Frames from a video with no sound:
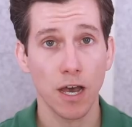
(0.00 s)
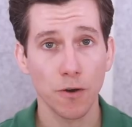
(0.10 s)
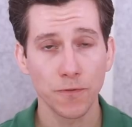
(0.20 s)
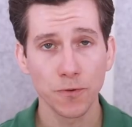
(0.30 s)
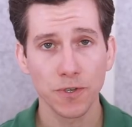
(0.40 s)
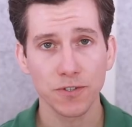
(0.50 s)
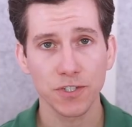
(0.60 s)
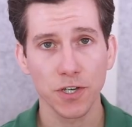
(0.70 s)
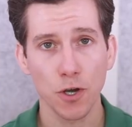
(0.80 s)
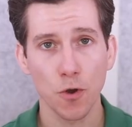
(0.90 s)
Now, a few years
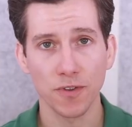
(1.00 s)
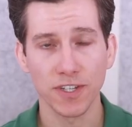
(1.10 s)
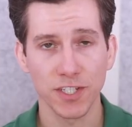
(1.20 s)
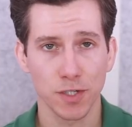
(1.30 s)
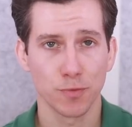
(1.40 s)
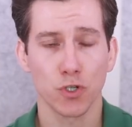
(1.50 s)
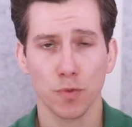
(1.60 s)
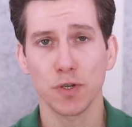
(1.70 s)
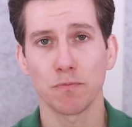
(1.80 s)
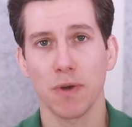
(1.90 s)
ago, the
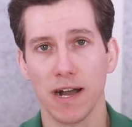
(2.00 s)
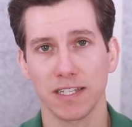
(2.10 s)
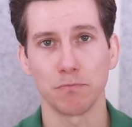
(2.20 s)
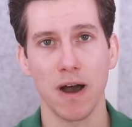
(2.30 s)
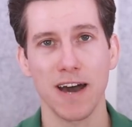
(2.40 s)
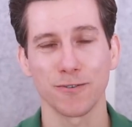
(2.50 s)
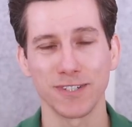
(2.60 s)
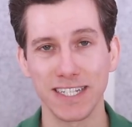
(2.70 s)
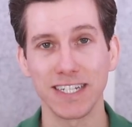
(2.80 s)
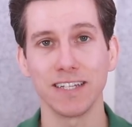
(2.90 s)
subscription box model
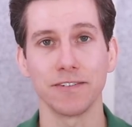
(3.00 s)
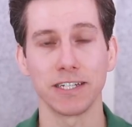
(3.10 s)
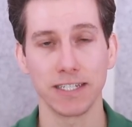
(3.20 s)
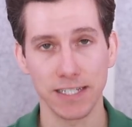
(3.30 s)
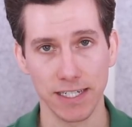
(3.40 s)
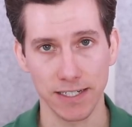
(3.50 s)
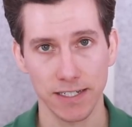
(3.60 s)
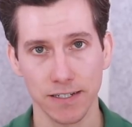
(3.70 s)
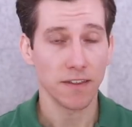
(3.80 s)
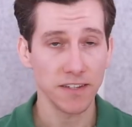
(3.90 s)
didn't even
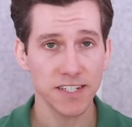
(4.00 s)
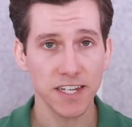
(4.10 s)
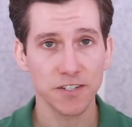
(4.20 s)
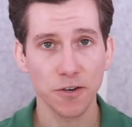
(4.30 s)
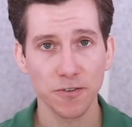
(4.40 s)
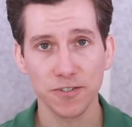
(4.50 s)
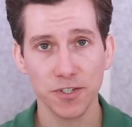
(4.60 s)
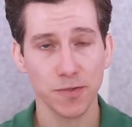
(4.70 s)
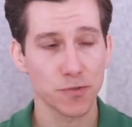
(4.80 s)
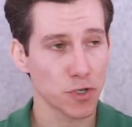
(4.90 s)
exist. These days, though, there's a
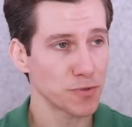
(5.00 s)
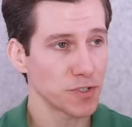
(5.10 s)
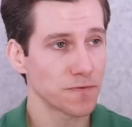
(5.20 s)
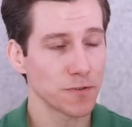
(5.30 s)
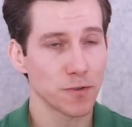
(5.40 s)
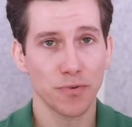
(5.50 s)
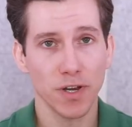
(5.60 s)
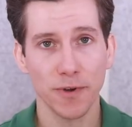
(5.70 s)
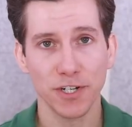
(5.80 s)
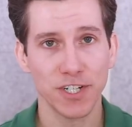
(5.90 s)
subscription for
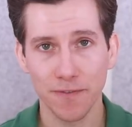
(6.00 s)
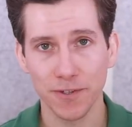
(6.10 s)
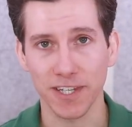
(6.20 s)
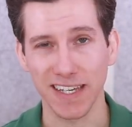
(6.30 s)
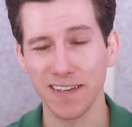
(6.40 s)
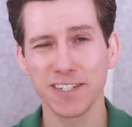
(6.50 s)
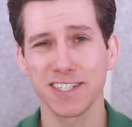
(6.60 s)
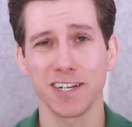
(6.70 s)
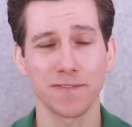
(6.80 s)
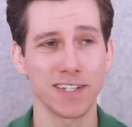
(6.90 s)
pretty much everything, even
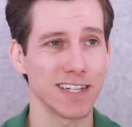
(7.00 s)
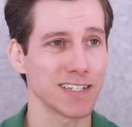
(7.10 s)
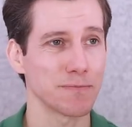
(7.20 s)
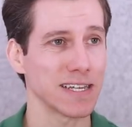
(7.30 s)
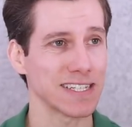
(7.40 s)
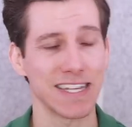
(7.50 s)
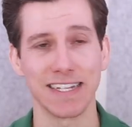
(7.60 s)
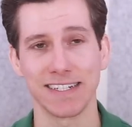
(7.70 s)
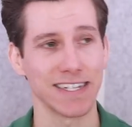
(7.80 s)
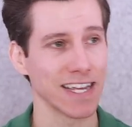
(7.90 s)
stuff that doesn't make
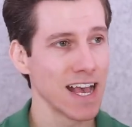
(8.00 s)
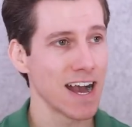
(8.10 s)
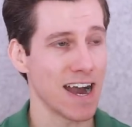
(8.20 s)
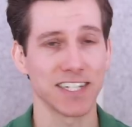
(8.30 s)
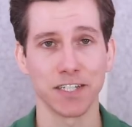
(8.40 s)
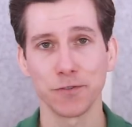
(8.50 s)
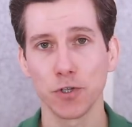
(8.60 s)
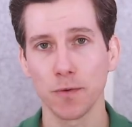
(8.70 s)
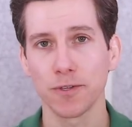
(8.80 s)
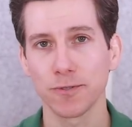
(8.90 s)
sense. Like, honestly, if you
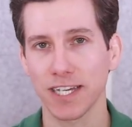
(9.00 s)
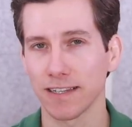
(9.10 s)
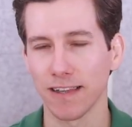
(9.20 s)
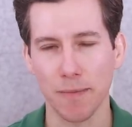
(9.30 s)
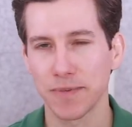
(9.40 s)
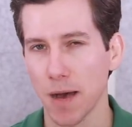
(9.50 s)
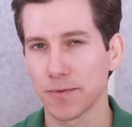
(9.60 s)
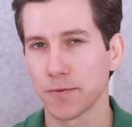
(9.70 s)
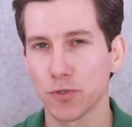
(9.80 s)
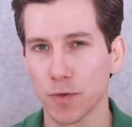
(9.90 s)
told me there was like a laptop
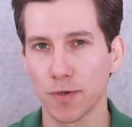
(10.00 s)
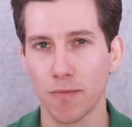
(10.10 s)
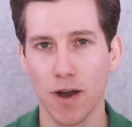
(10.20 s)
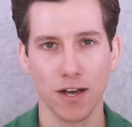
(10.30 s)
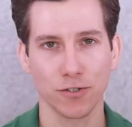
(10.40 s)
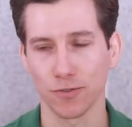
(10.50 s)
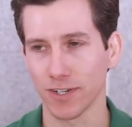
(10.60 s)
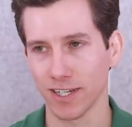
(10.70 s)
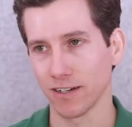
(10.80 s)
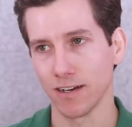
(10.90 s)
subscription box or
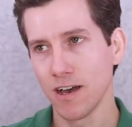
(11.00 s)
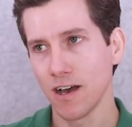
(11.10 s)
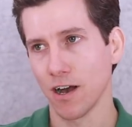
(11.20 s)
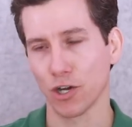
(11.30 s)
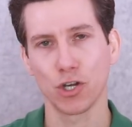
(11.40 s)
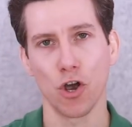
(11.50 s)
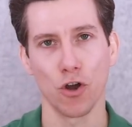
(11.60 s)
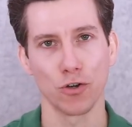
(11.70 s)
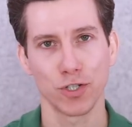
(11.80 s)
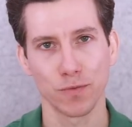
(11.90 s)
like a, a
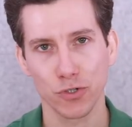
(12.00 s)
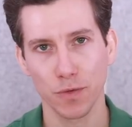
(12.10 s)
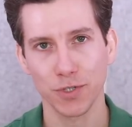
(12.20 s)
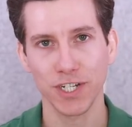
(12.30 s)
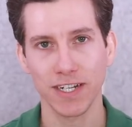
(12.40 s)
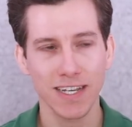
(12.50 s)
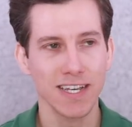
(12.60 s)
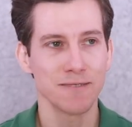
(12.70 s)
car subscription,